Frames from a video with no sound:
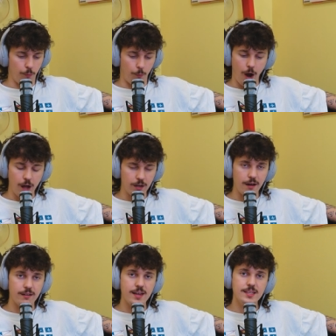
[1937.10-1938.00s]
rock
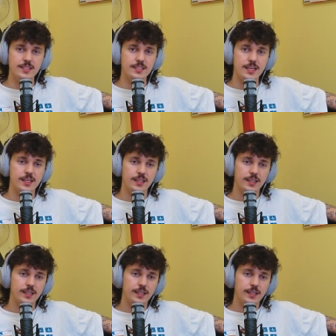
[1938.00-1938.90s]
artist,
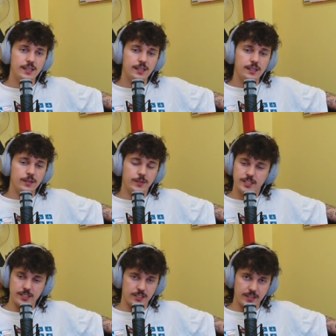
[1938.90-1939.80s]

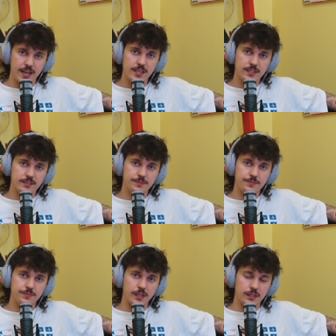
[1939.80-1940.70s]
which is great.
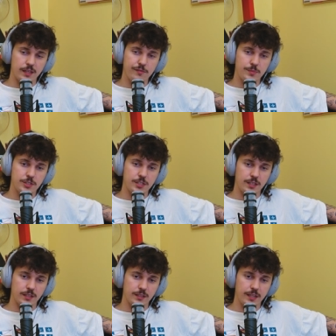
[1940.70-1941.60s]
I love
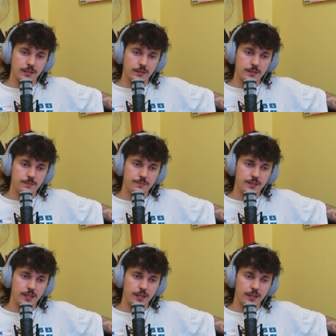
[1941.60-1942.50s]
Machine Gun Kelly,
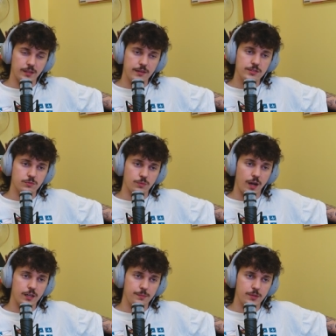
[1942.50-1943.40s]
and I love his
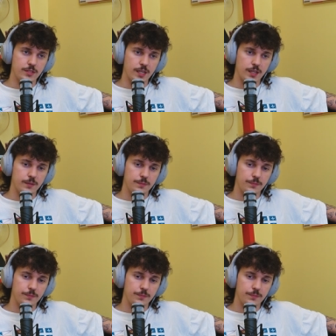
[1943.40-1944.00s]
rock music.